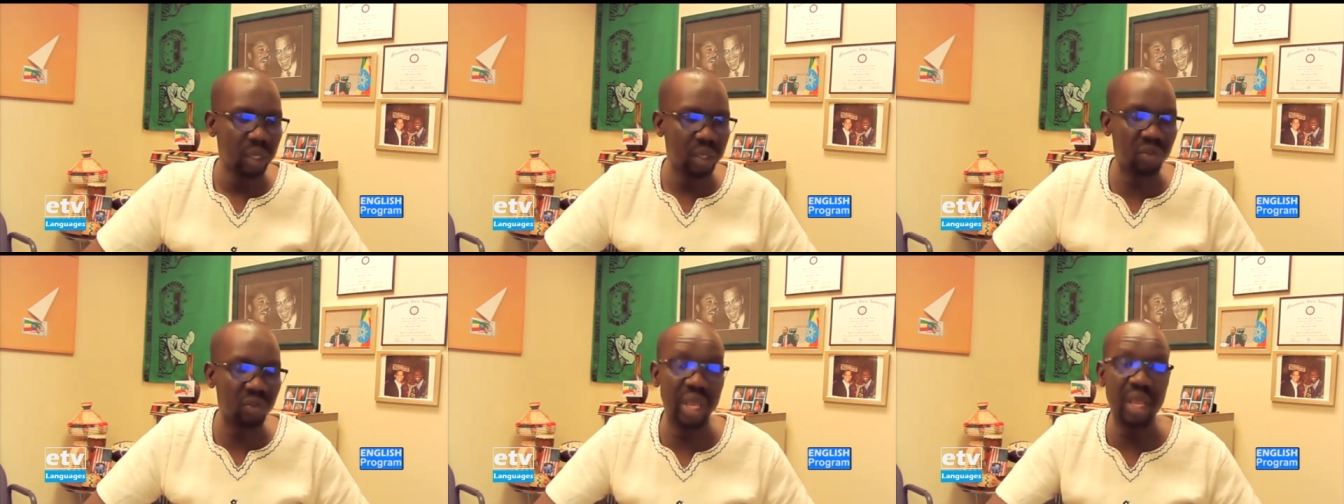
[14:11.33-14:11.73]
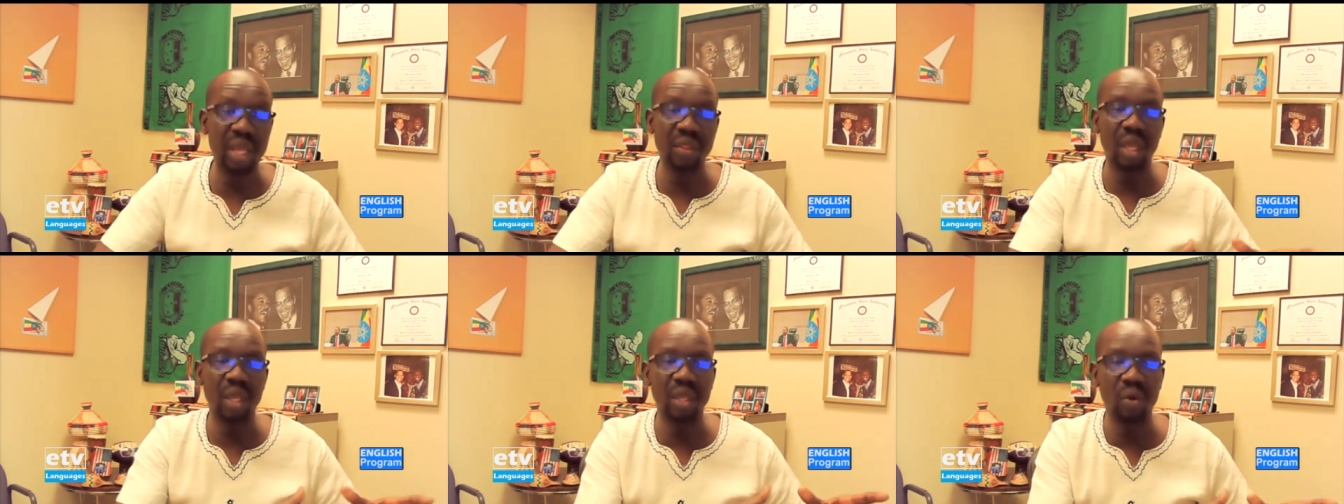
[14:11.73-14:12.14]

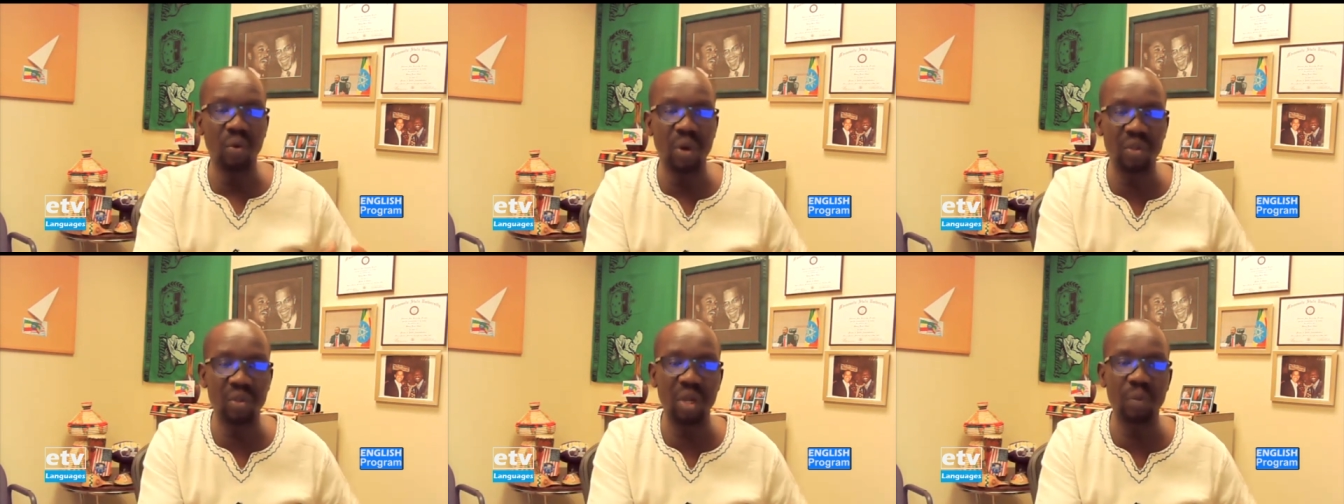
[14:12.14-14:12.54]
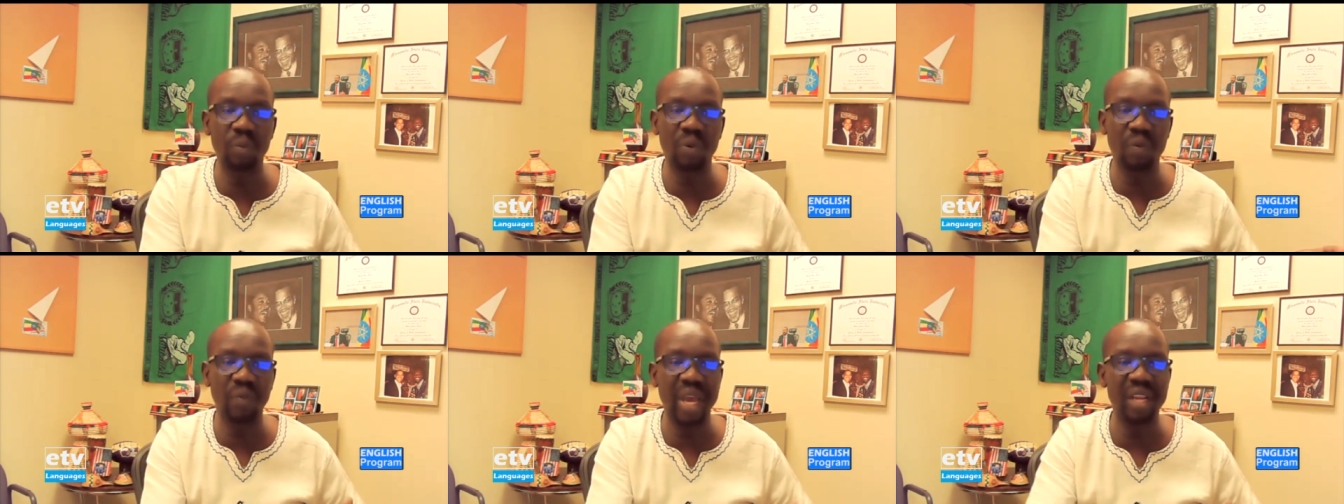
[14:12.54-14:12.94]
saying that he was not
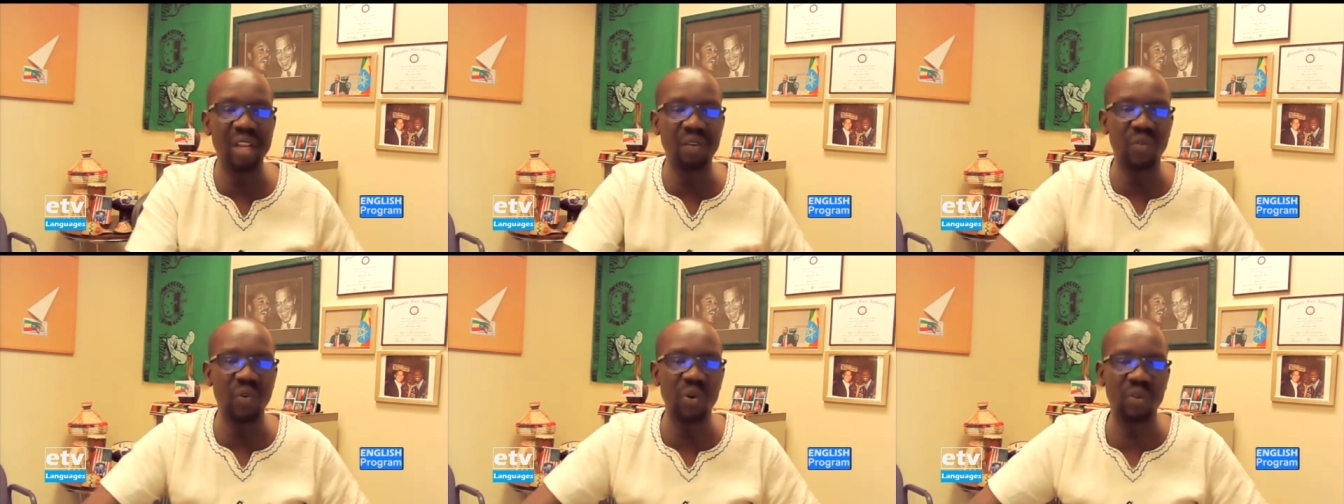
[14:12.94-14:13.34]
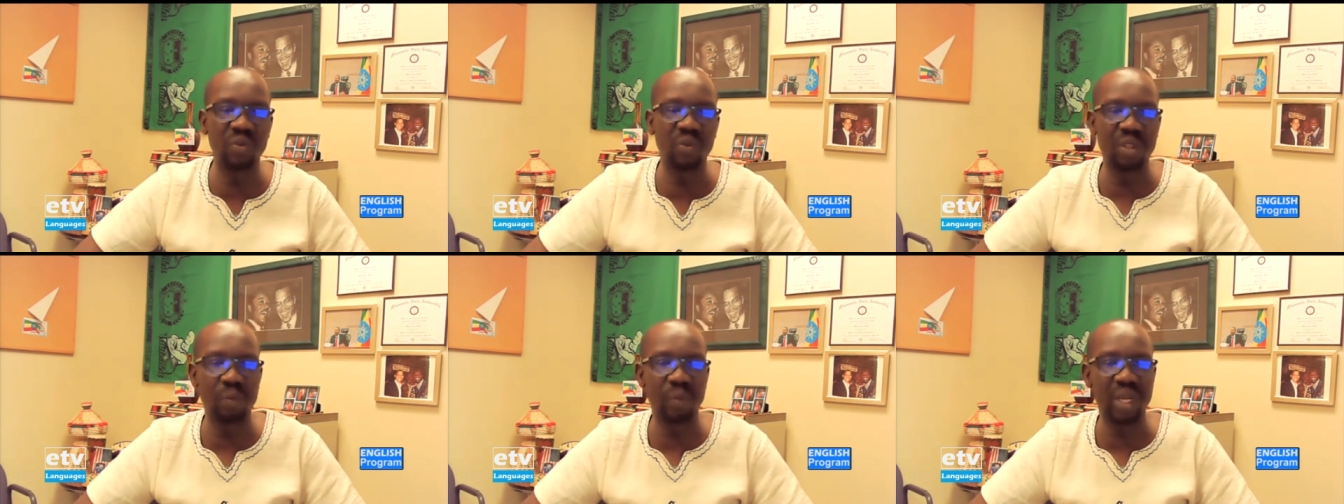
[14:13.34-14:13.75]
providing food
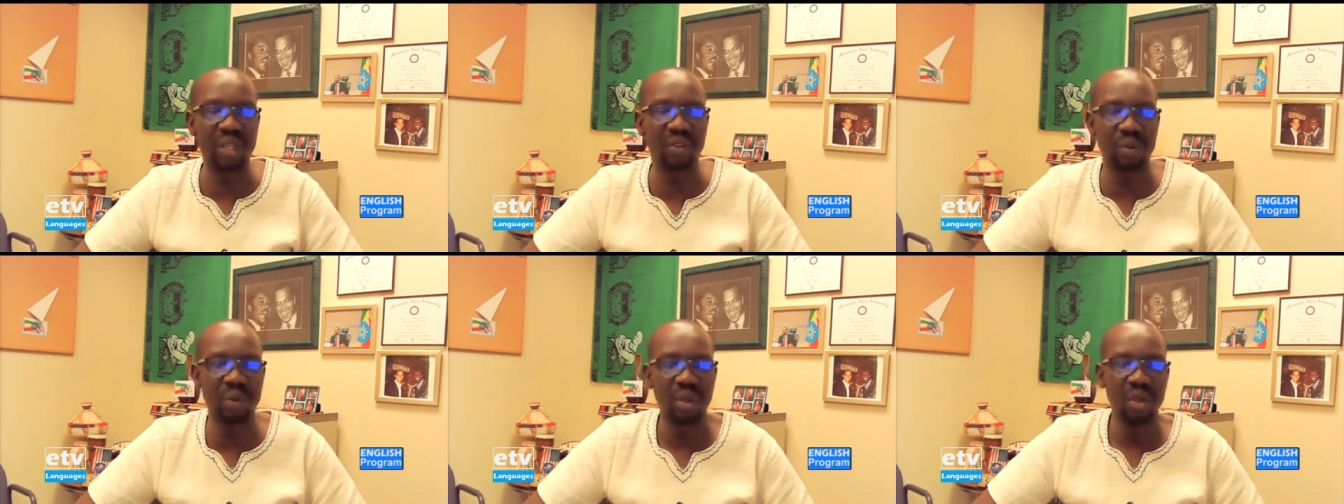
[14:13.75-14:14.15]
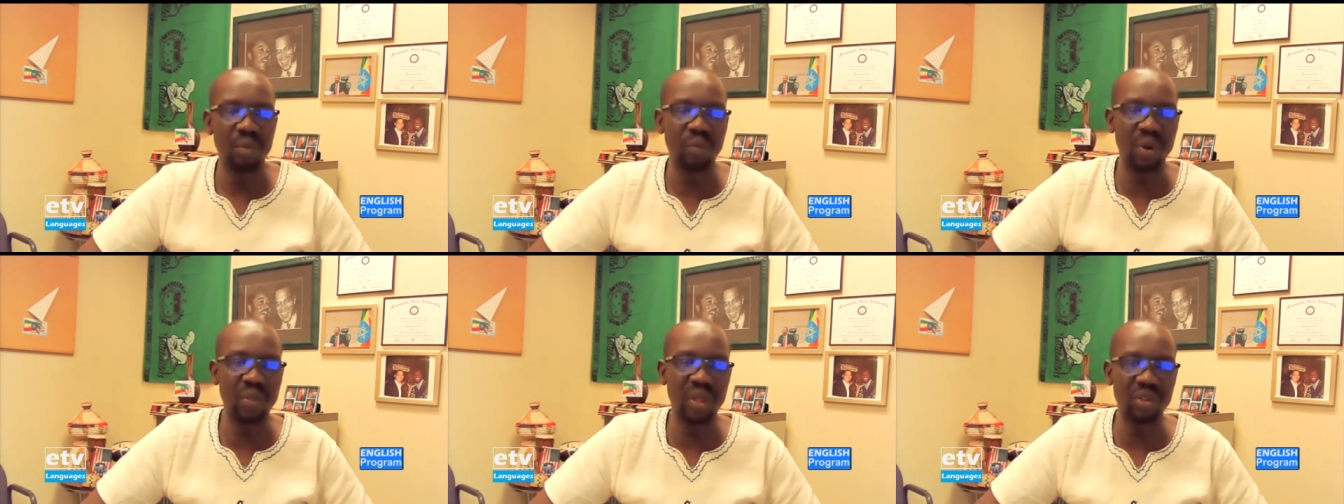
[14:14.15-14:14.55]
for
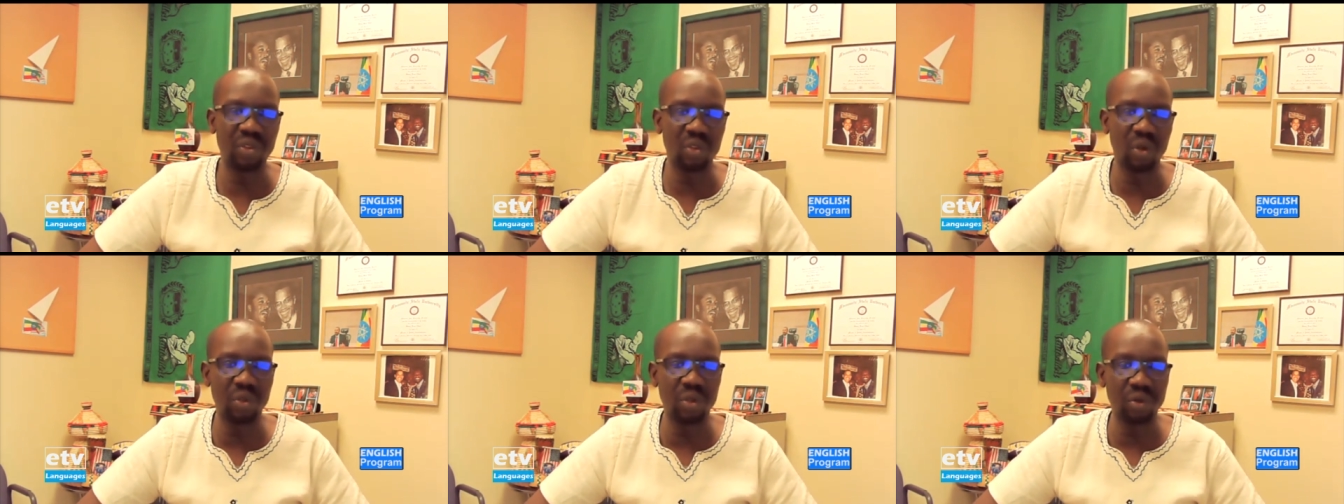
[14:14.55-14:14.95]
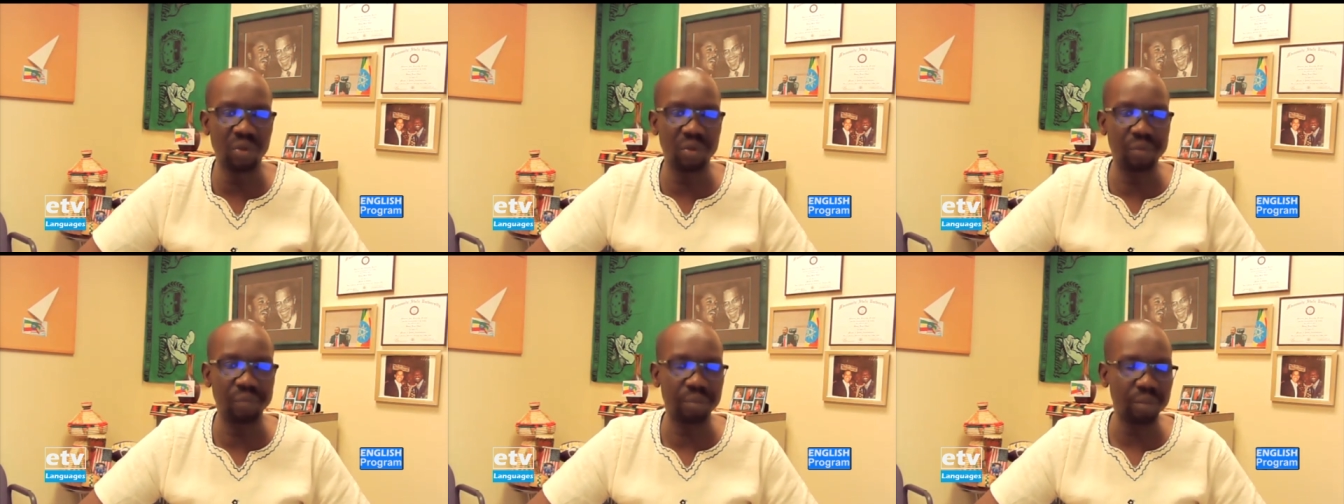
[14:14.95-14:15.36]
their soldiers,